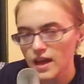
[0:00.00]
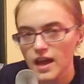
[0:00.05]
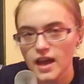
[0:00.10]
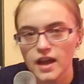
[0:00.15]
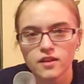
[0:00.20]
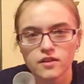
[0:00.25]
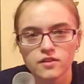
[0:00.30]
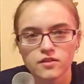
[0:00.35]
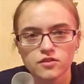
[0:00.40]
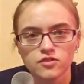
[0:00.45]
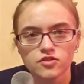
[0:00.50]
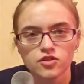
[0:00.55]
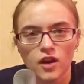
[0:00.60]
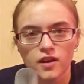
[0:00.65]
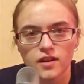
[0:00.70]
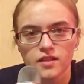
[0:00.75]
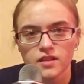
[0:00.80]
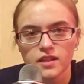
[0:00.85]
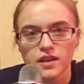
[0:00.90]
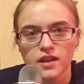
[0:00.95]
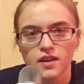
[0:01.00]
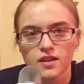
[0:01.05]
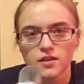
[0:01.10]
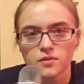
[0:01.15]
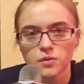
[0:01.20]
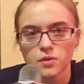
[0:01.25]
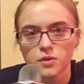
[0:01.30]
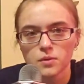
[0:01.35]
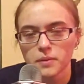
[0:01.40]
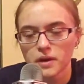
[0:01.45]
and John and
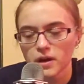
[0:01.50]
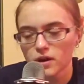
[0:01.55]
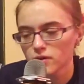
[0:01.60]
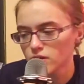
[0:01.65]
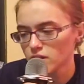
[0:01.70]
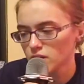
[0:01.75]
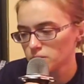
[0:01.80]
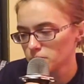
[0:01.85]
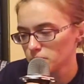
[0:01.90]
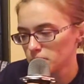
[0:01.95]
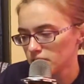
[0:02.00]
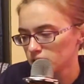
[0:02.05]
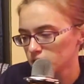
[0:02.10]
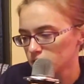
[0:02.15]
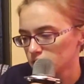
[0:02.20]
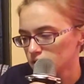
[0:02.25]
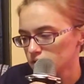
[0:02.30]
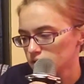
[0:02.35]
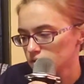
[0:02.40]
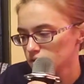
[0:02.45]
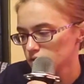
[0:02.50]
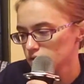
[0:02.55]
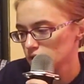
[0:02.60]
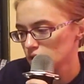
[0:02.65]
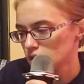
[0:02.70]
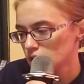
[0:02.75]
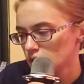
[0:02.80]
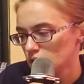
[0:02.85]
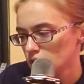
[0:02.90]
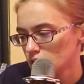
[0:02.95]
Leon were paired up because
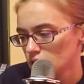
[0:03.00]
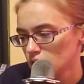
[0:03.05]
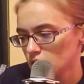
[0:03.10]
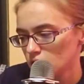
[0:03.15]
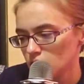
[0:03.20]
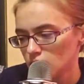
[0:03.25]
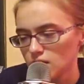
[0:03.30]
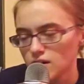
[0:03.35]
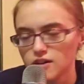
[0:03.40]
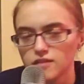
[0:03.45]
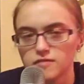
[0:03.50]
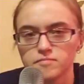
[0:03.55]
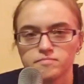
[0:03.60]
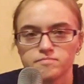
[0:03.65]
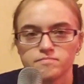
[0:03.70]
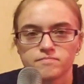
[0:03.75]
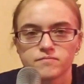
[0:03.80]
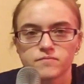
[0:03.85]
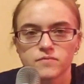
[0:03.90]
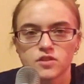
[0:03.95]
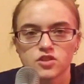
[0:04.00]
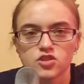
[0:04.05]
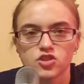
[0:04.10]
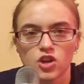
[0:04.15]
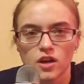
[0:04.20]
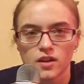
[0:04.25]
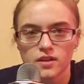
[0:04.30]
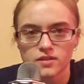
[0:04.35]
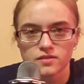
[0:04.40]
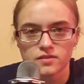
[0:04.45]

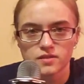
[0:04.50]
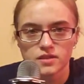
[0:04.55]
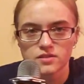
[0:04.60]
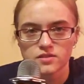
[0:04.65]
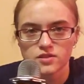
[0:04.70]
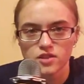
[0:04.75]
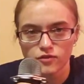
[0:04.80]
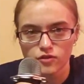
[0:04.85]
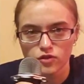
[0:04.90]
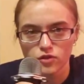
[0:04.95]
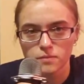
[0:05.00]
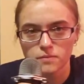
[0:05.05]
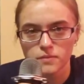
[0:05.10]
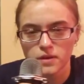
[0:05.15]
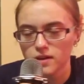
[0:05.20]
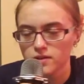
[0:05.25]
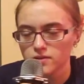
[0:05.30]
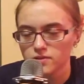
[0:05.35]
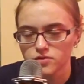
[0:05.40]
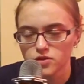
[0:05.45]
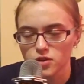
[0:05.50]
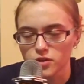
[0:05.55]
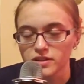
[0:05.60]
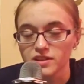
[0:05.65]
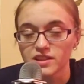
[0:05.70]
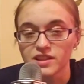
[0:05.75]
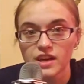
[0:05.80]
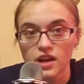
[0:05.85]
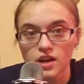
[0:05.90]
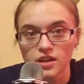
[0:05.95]
Leon is
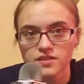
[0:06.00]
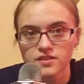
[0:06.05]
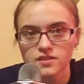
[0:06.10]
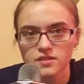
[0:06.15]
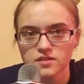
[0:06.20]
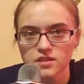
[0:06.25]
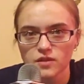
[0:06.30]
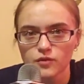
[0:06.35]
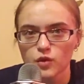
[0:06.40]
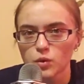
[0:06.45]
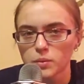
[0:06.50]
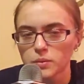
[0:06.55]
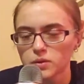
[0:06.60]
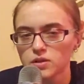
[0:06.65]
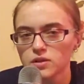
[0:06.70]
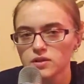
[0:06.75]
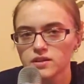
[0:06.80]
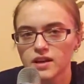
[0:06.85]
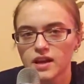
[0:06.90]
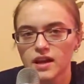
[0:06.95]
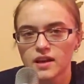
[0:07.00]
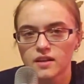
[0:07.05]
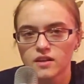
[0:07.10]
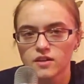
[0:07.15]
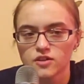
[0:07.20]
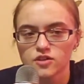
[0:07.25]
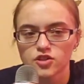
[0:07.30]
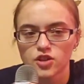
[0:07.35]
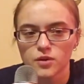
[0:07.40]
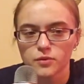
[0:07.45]
insufferable,
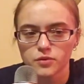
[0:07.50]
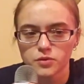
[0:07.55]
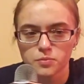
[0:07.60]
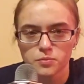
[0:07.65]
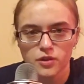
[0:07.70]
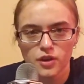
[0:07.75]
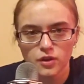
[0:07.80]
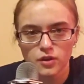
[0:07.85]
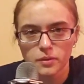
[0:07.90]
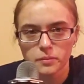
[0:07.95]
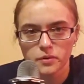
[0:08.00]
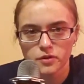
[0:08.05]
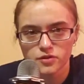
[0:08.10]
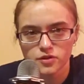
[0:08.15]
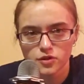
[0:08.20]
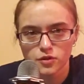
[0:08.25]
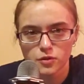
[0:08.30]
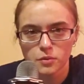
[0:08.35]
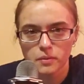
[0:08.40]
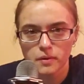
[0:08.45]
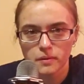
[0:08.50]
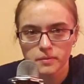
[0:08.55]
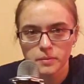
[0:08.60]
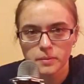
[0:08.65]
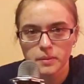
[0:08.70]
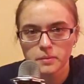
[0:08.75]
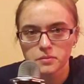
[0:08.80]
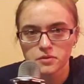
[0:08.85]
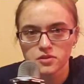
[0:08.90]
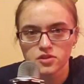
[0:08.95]
and John was the only person who would probably
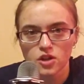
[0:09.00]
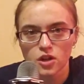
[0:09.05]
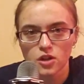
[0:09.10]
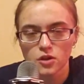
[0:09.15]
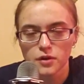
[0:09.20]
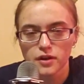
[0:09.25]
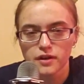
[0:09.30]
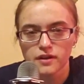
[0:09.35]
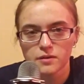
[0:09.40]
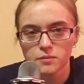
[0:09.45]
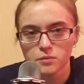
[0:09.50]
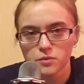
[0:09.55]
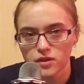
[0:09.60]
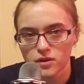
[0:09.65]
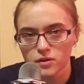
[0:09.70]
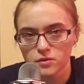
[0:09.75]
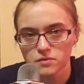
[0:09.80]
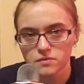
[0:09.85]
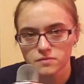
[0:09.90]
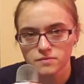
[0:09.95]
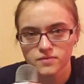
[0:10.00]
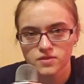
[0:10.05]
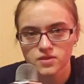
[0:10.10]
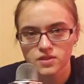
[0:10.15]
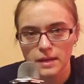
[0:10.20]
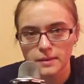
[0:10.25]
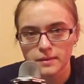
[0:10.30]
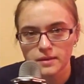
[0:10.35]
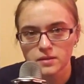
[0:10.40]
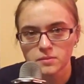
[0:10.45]
be able to tolerate him without
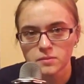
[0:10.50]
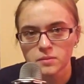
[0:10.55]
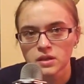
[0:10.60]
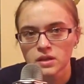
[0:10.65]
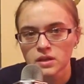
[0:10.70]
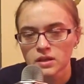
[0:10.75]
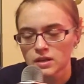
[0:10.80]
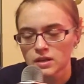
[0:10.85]
stabbing him.